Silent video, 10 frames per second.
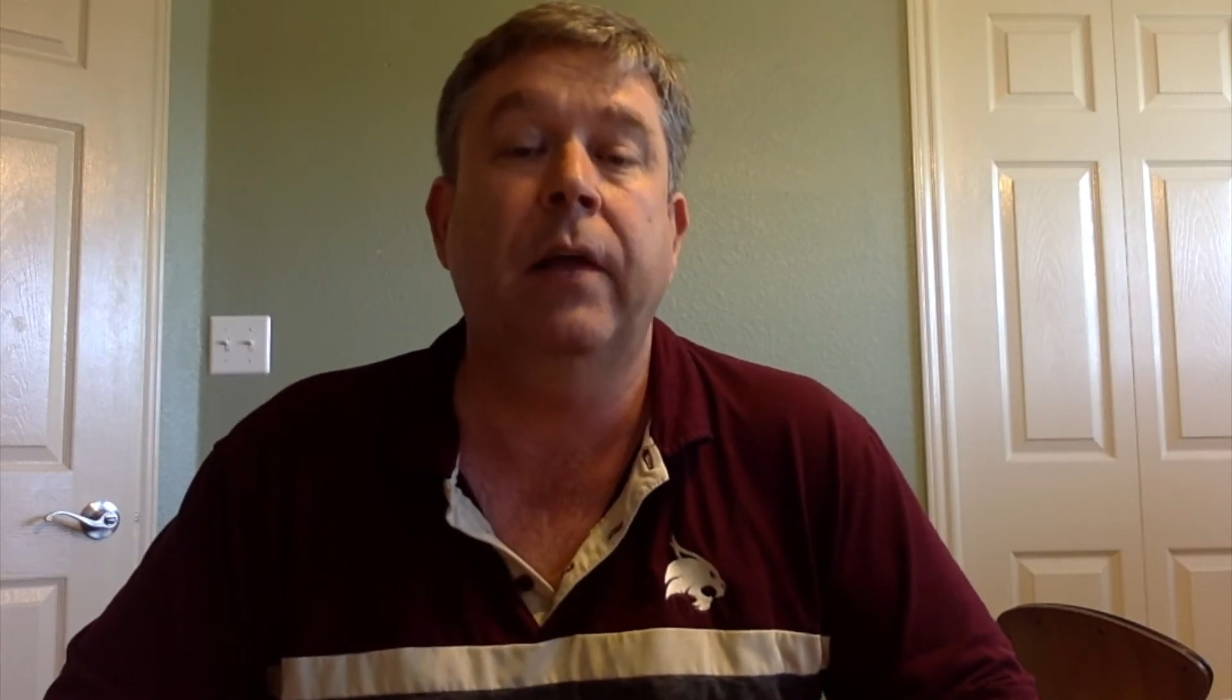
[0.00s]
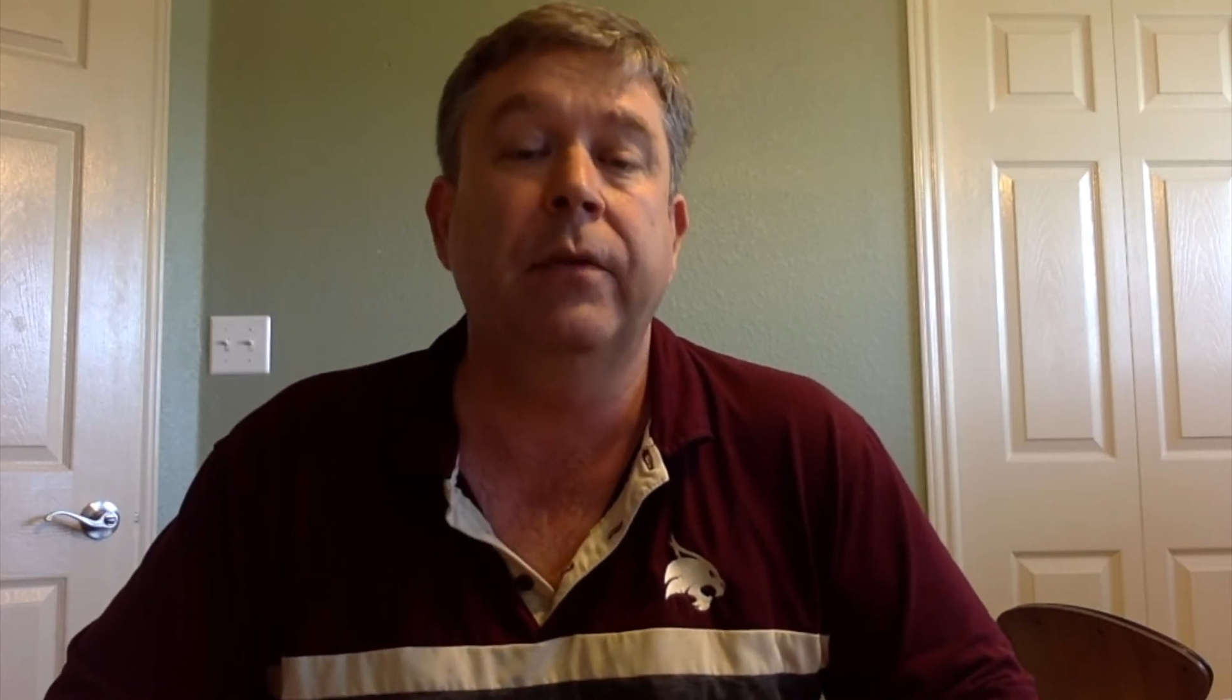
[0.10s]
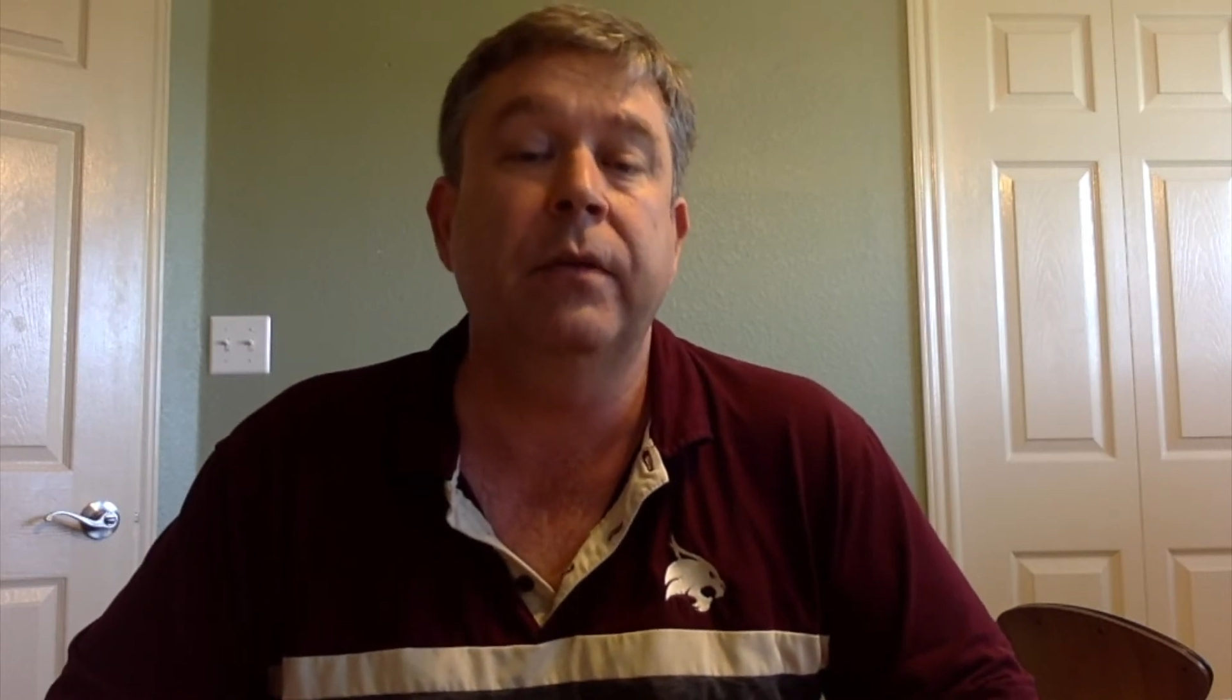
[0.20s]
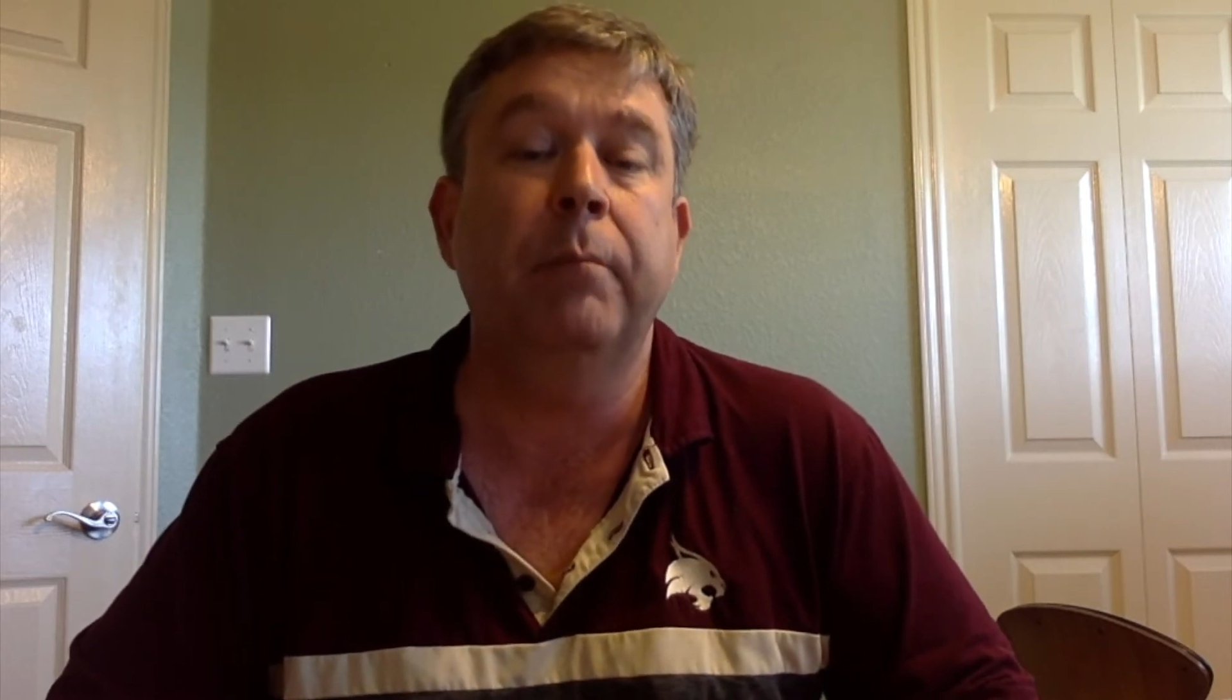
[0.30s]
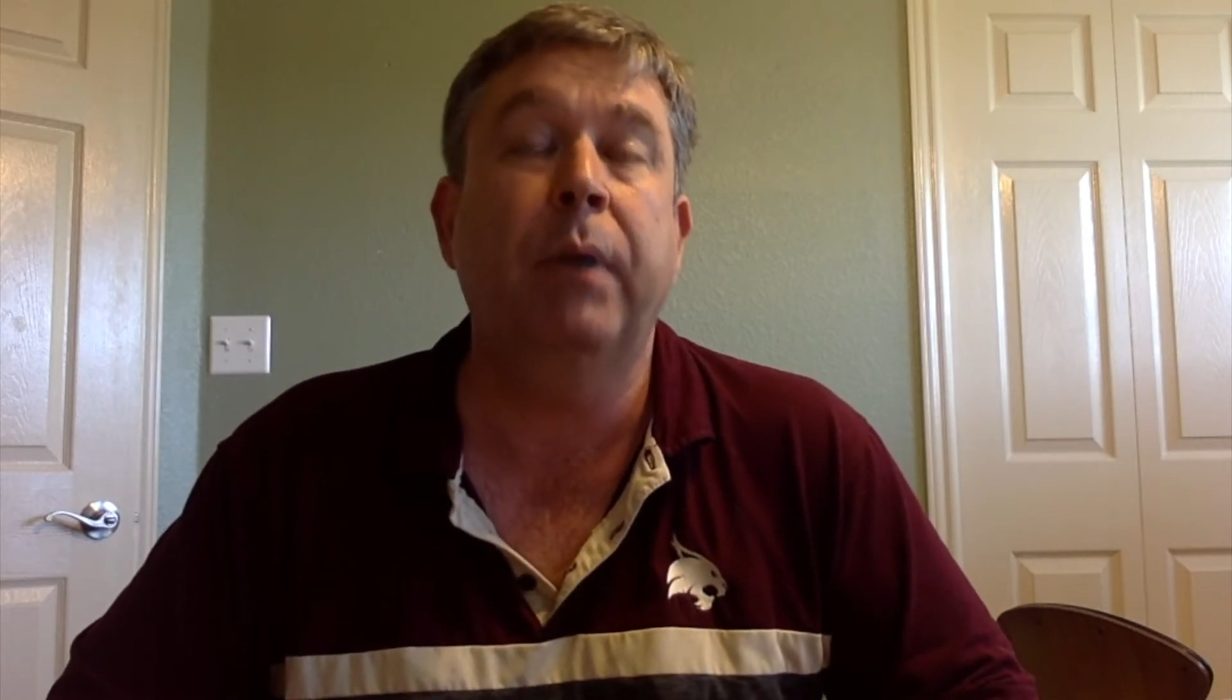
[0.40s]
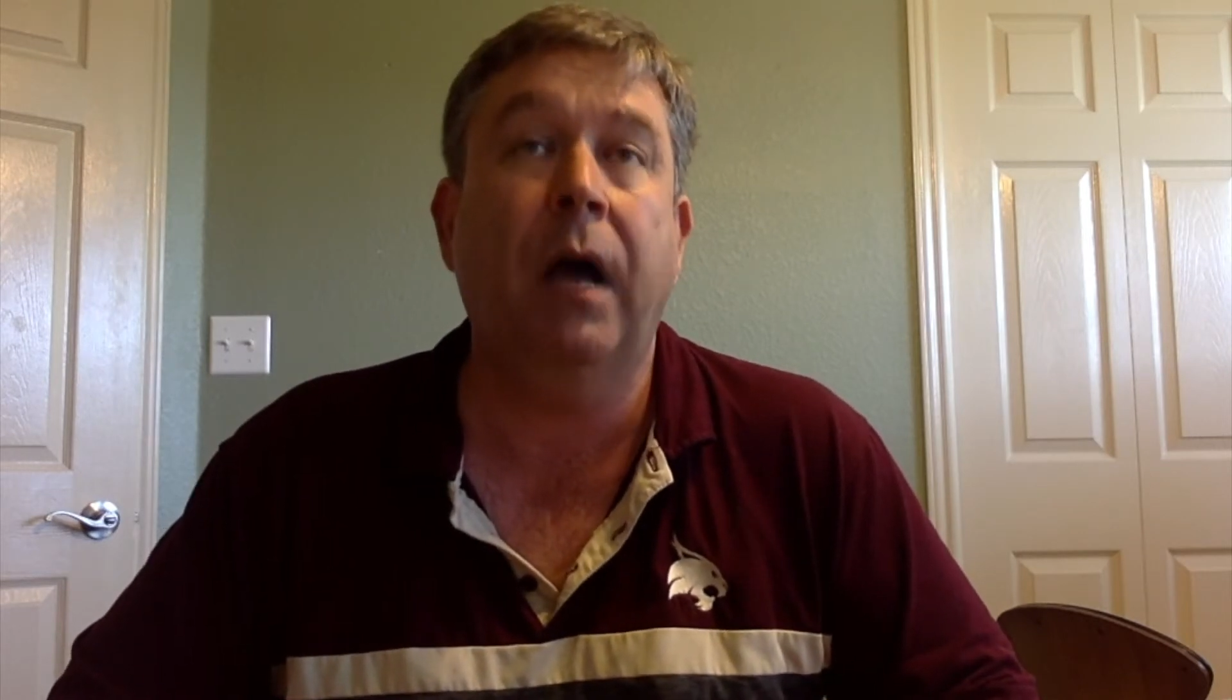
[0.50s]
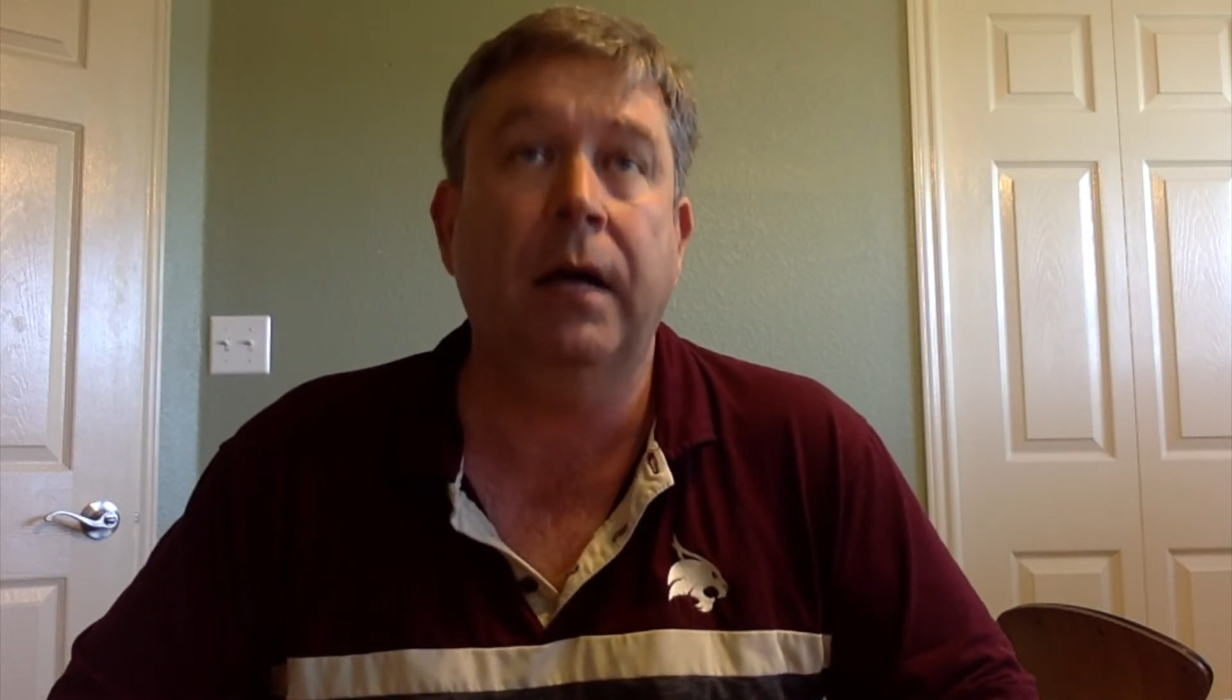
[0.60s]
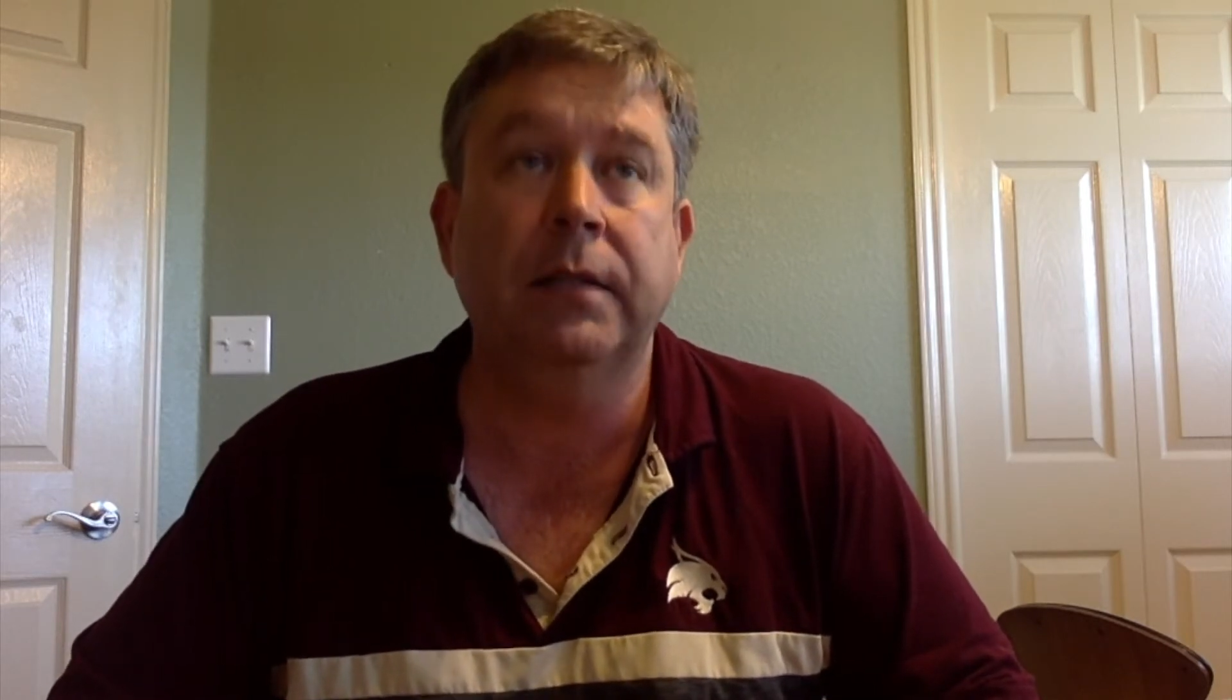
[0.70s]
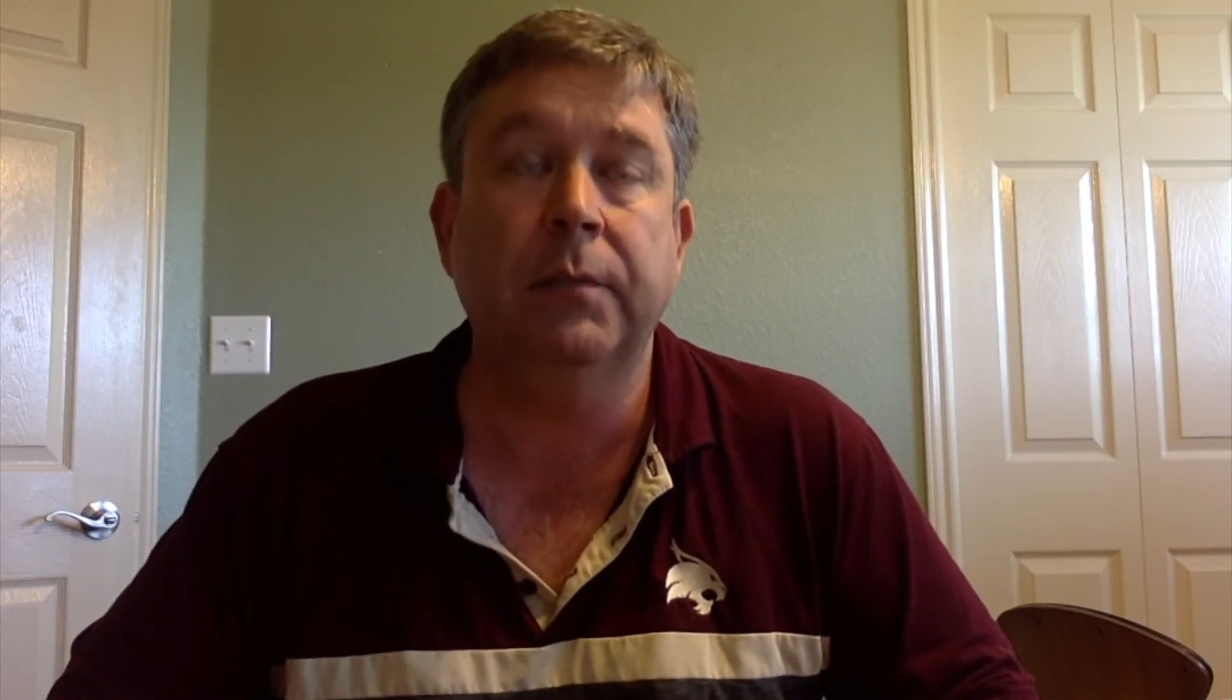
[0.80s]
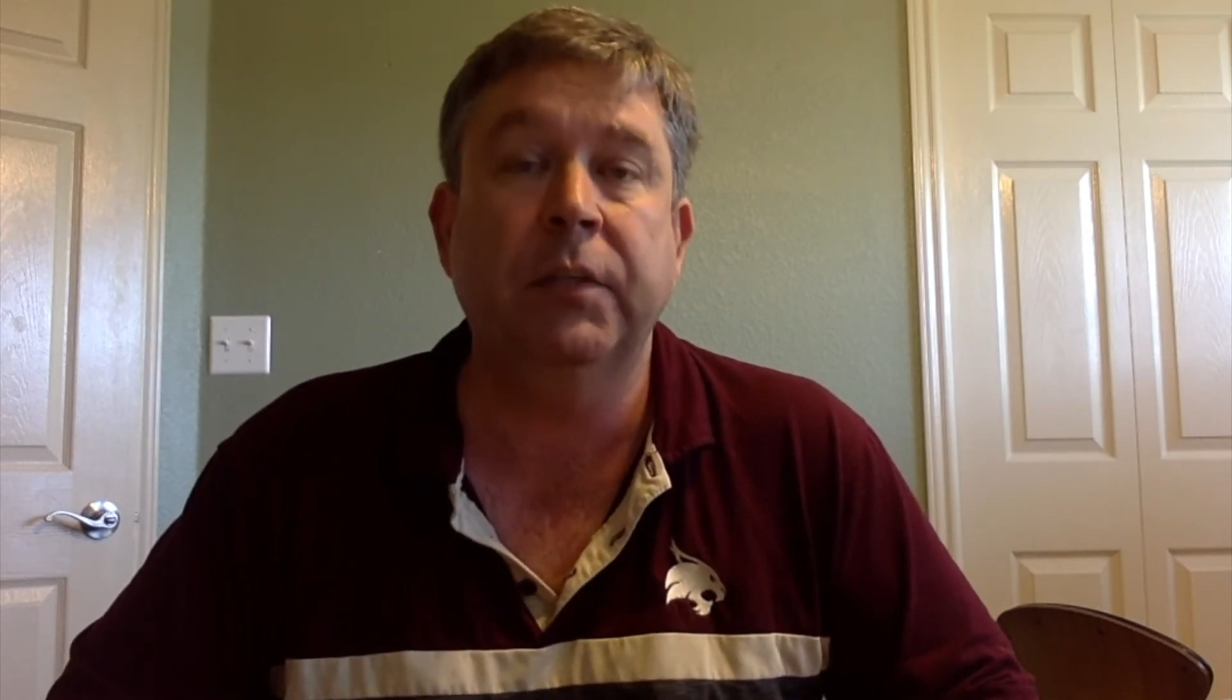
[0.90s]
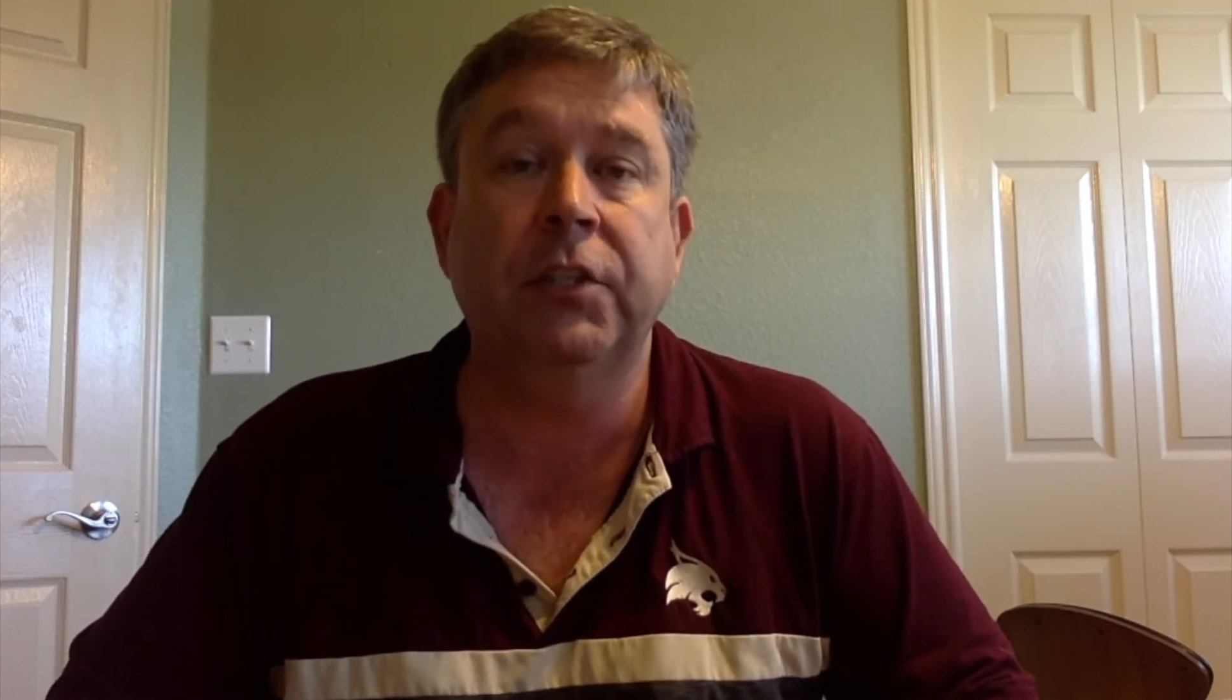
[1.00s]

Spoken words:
other than possibly